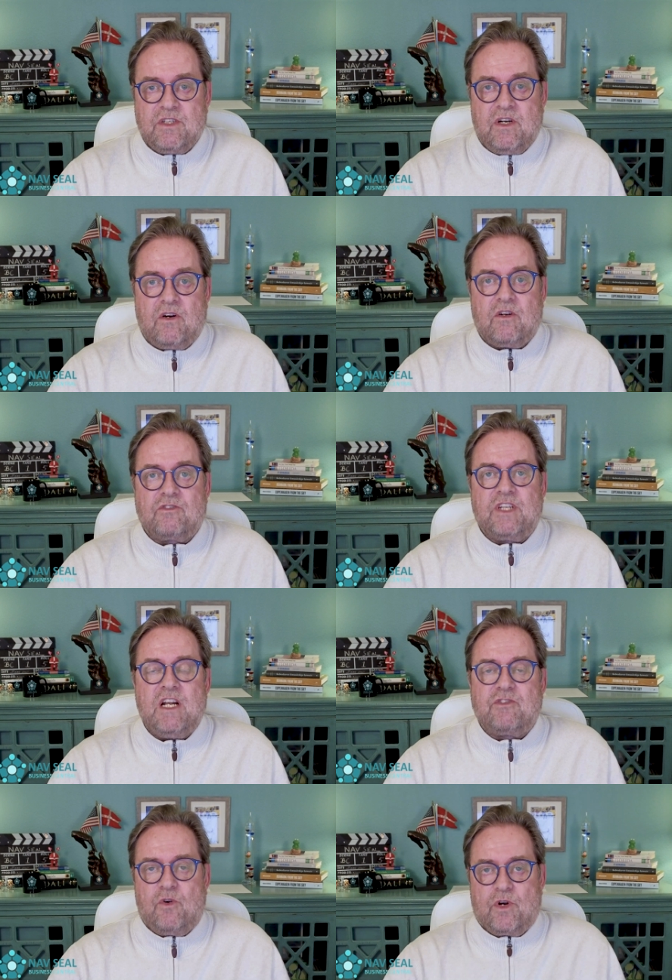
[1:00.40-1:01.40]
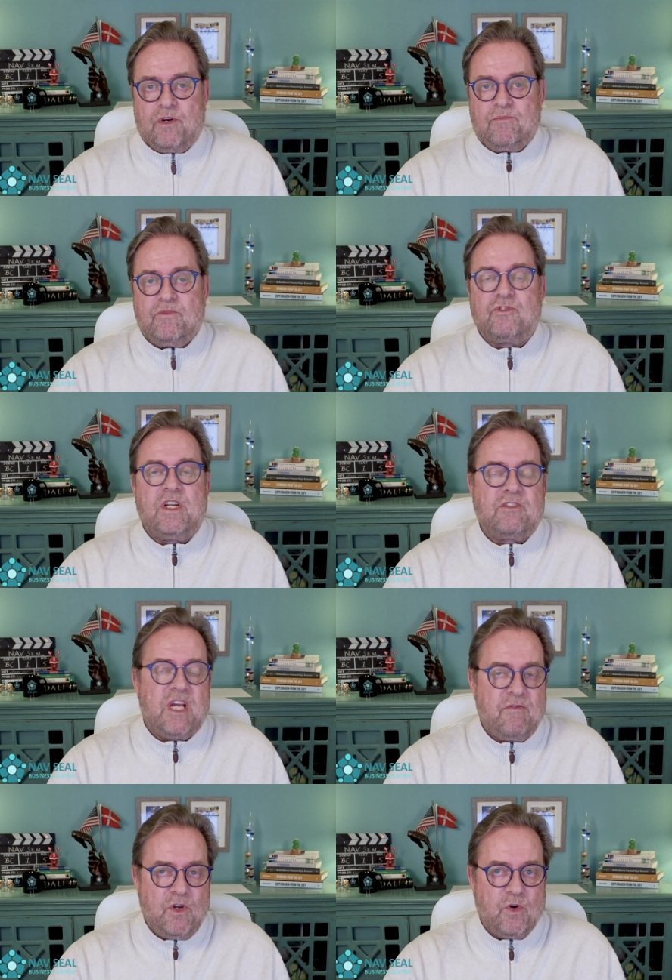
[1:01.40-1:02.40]
on our sales order. So let's
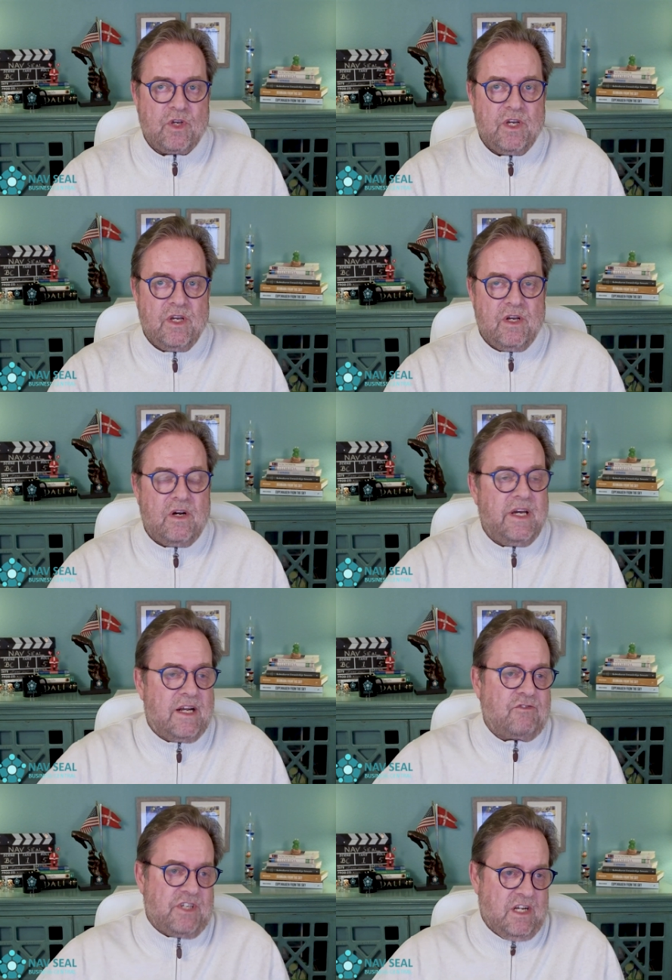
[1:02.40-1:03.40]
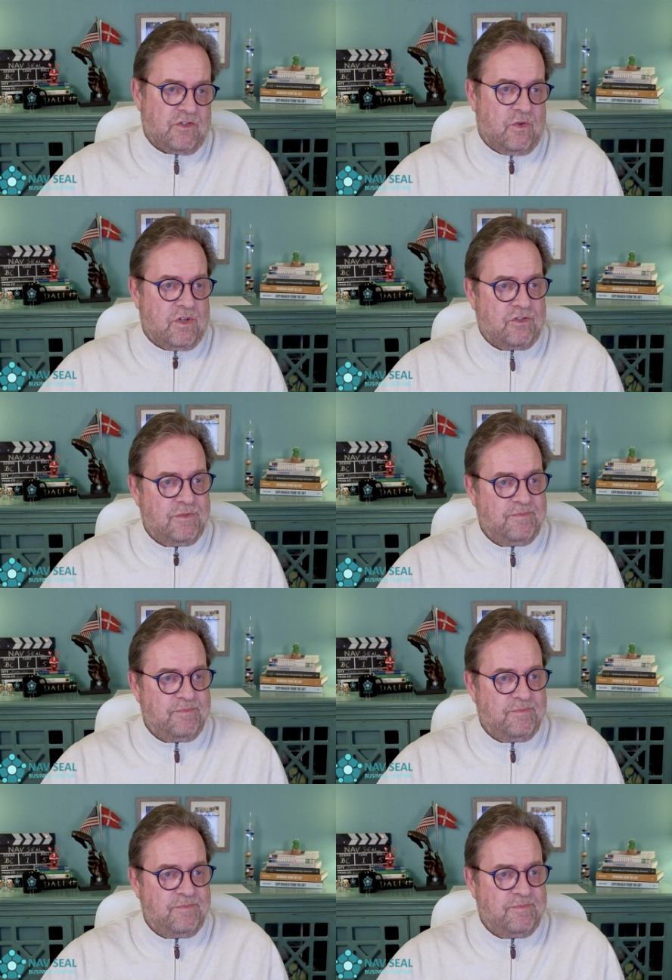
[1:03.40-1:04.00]
have a look at our sales orders.